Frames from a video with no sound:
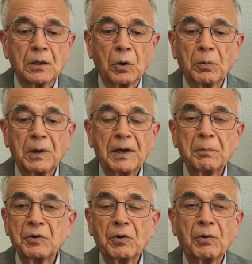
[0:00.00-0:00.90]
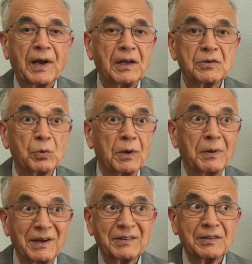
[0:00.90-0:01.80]
Global temperature rise will
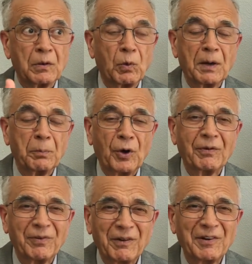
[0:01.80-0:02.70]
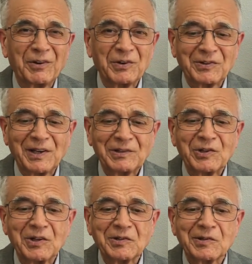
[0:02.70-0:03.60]
be less than 1.5 degrees
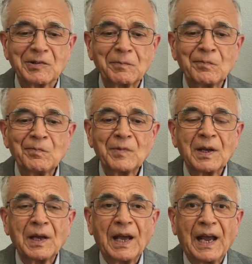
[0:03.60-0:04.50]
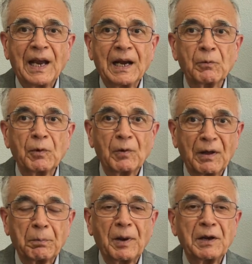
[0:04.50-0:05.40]
Celsius, and we will
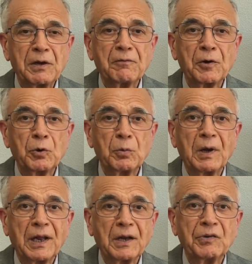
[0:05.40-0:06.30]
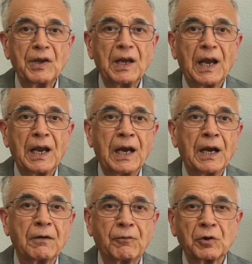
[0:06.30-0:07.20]
have plenty of renewable energy,
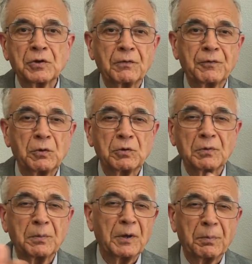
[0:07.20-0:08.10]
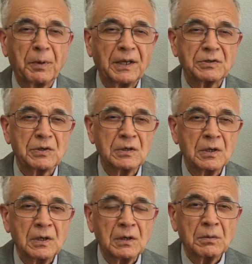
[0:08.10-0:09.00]
and fossil fuels will be replaced
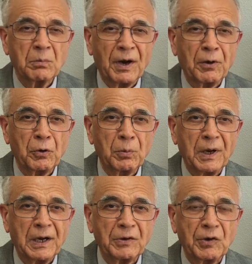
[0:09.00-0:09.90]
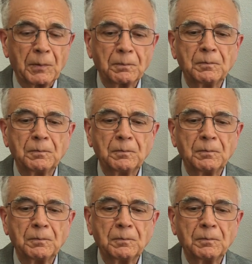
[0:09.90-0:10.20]
by renewable energy.